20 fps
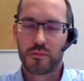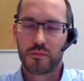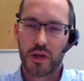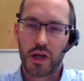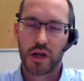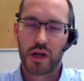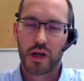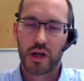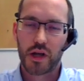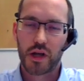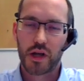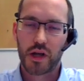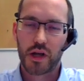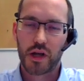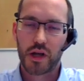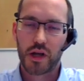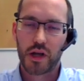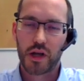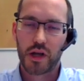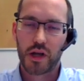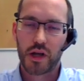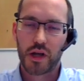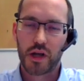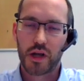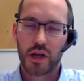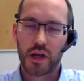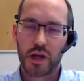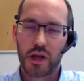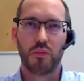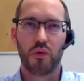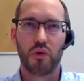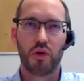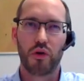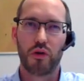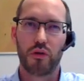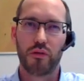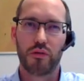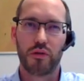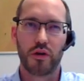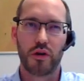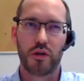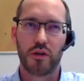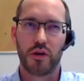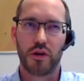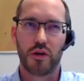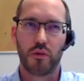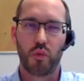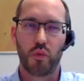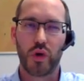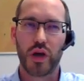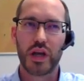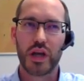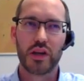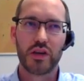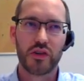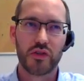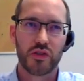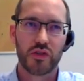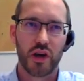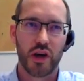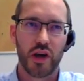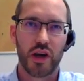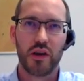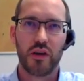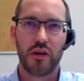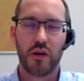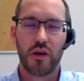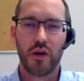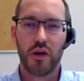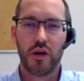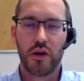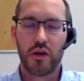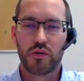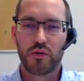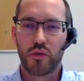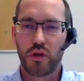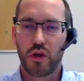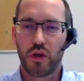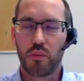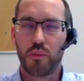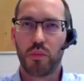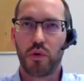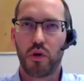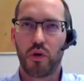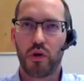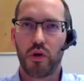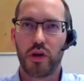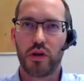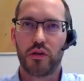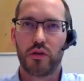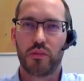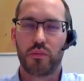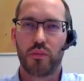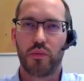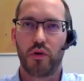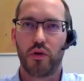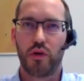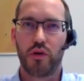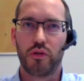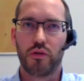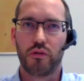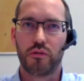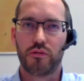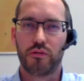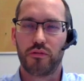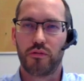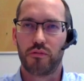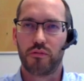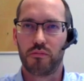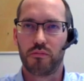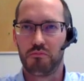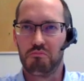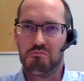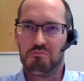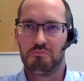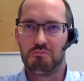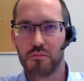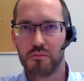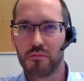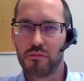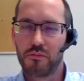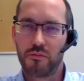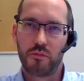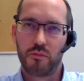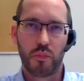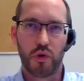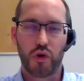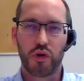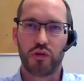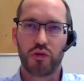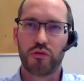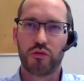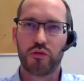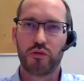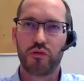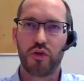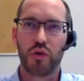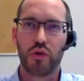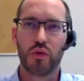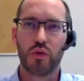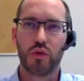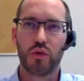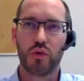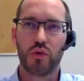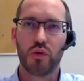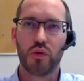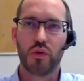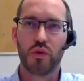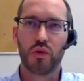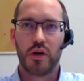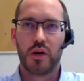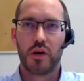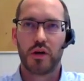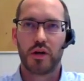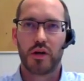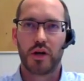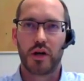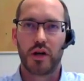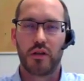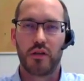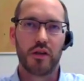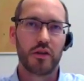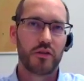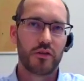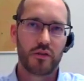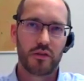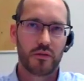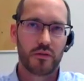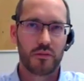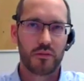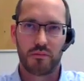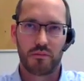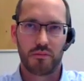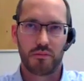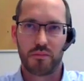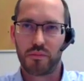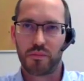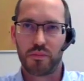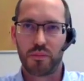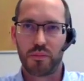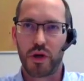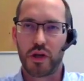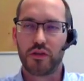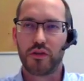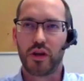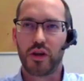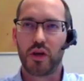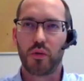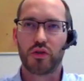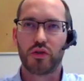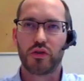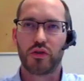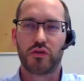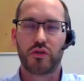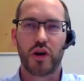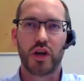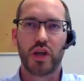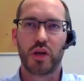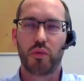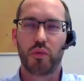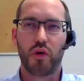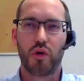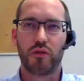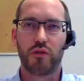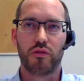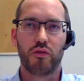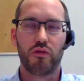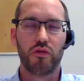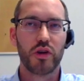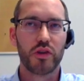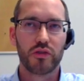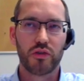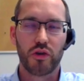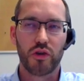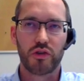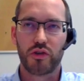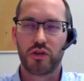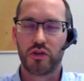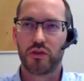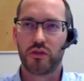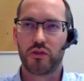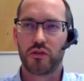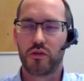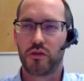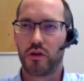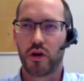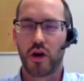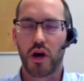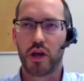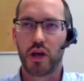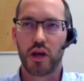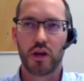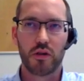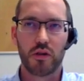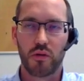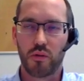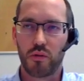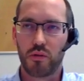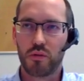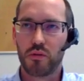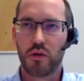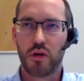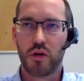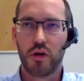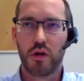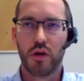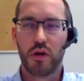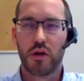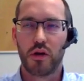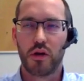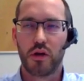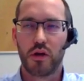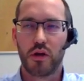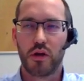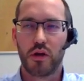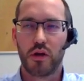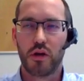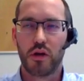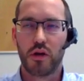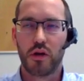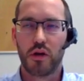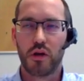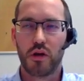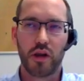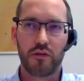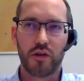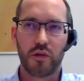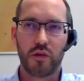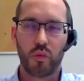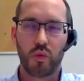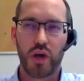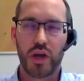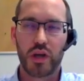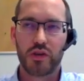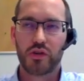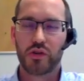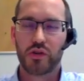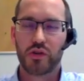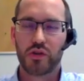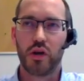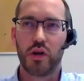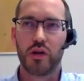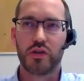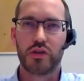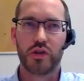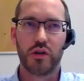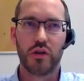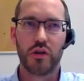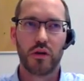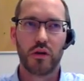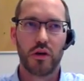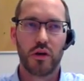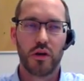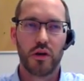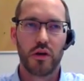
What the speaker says: declaration starts from more of the wage side, so the employed point of view. And this basically was the starting point for researchers, the ILO, and the Global Living Wage Coalition,